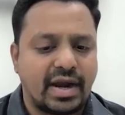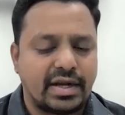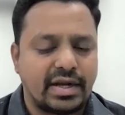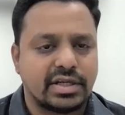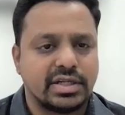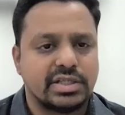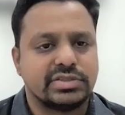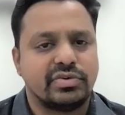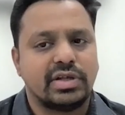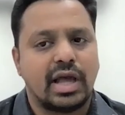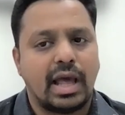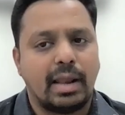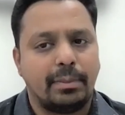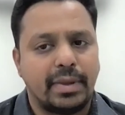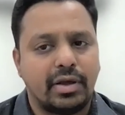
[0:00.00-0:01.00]
factors
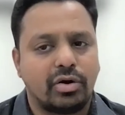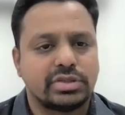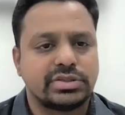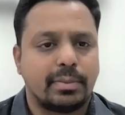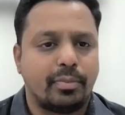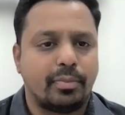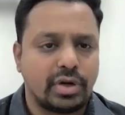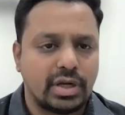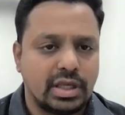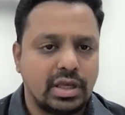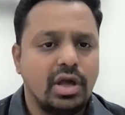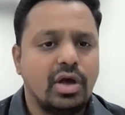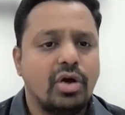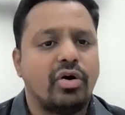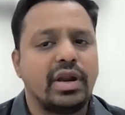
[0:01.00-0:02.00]
we're helping or
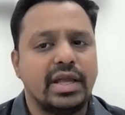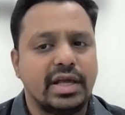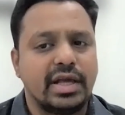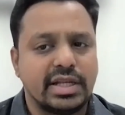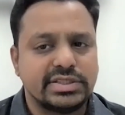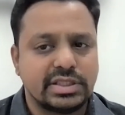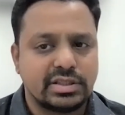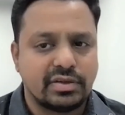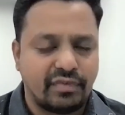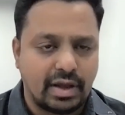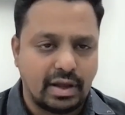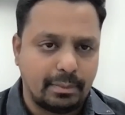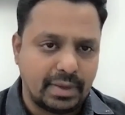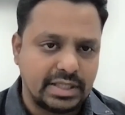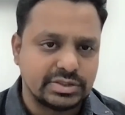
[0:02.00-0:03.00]
supporting or increasing the
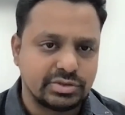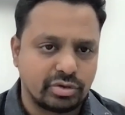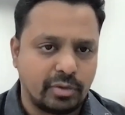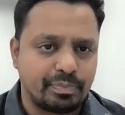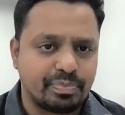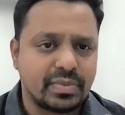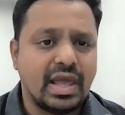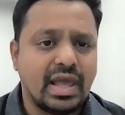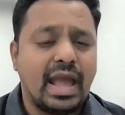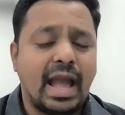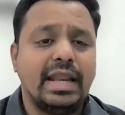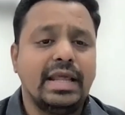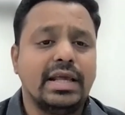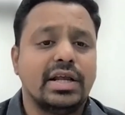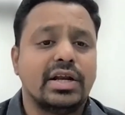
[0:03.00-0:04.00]
pain so long,
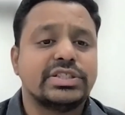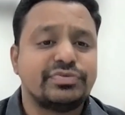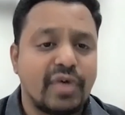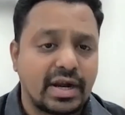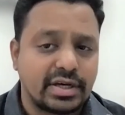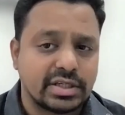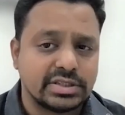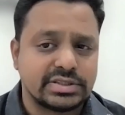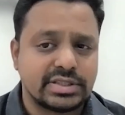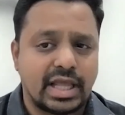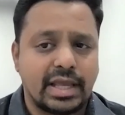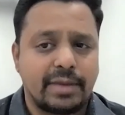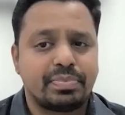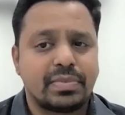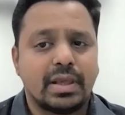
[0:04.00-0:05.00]
any risk factors
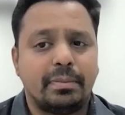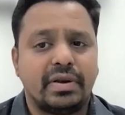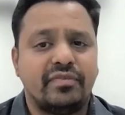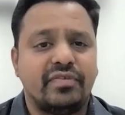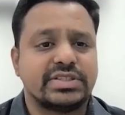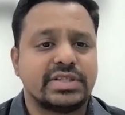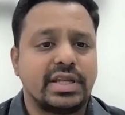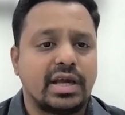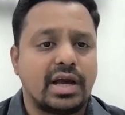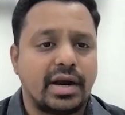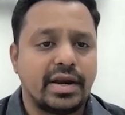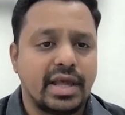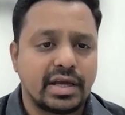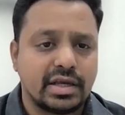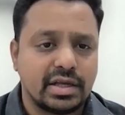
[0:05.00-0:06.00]
like previous any
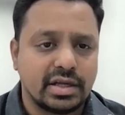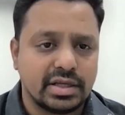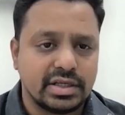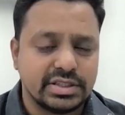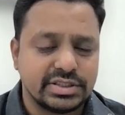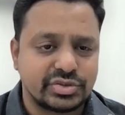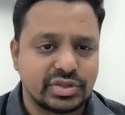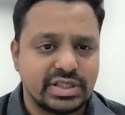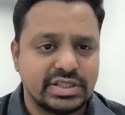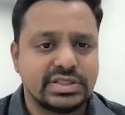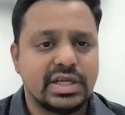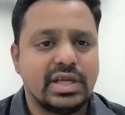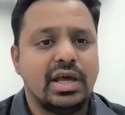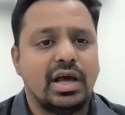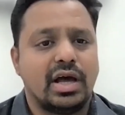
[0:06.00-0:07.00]
cardiac histories,
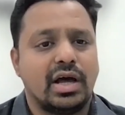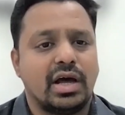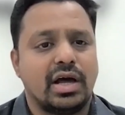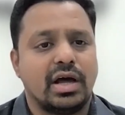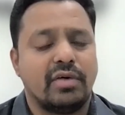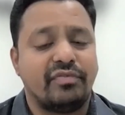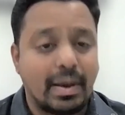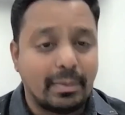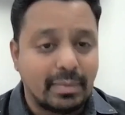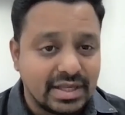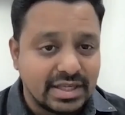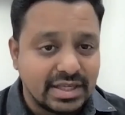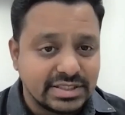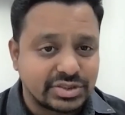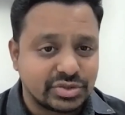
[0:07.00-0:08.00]

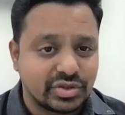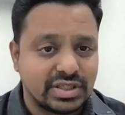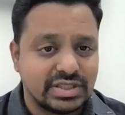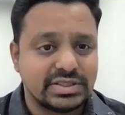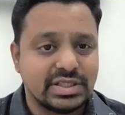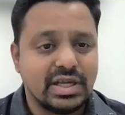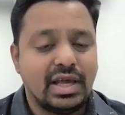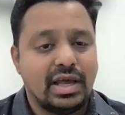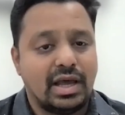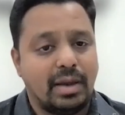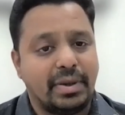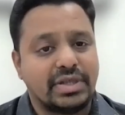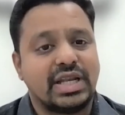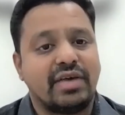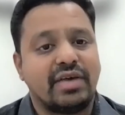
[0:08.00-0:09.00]
family histories, a
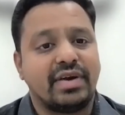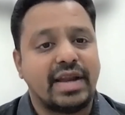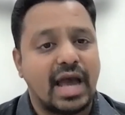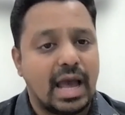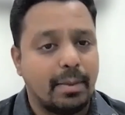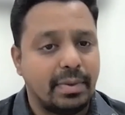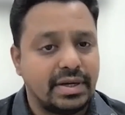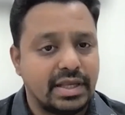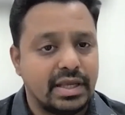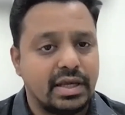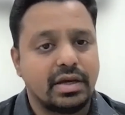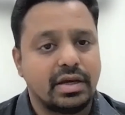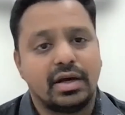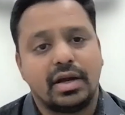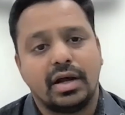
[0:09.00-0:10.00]
patient having a
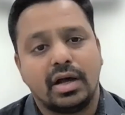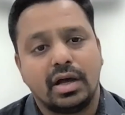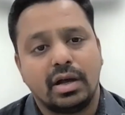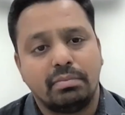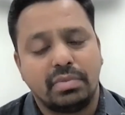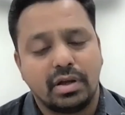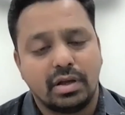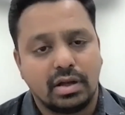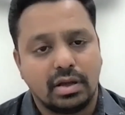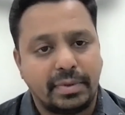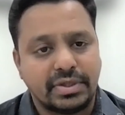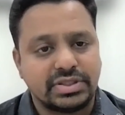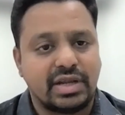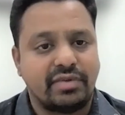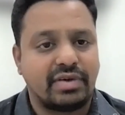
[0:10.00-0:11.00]
diabetic, a
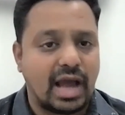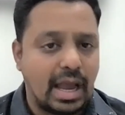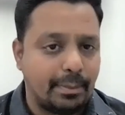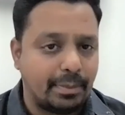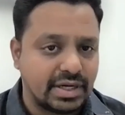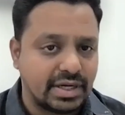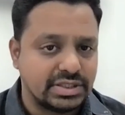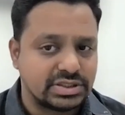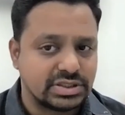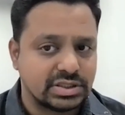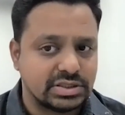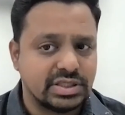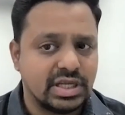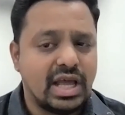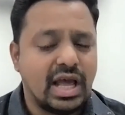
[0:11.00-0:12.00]
patient having
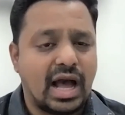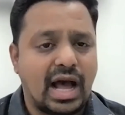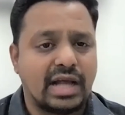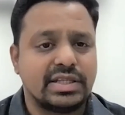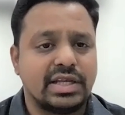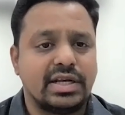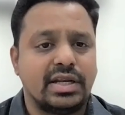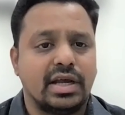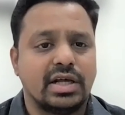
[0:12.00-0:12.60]
hypertension, are they